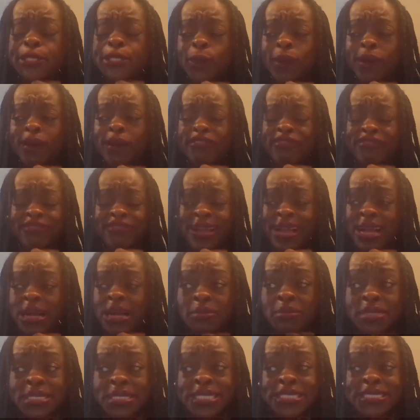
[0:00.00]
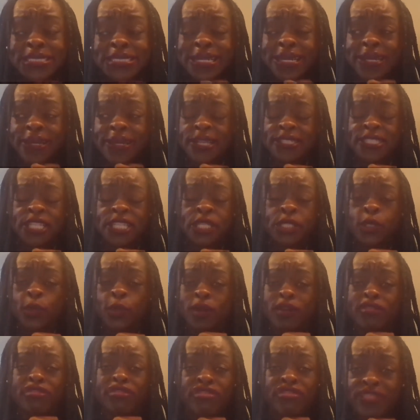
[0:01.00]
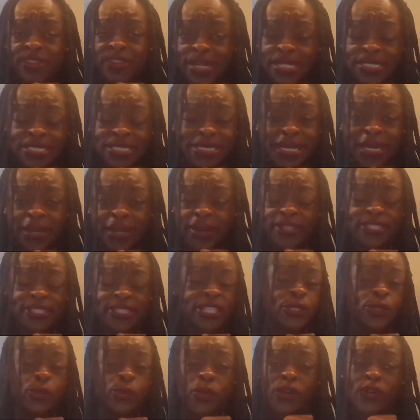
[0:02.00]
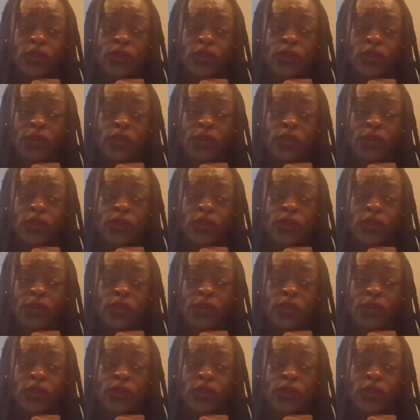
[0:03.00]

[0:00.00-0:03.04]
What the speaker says: to our families, connected to our friends, connected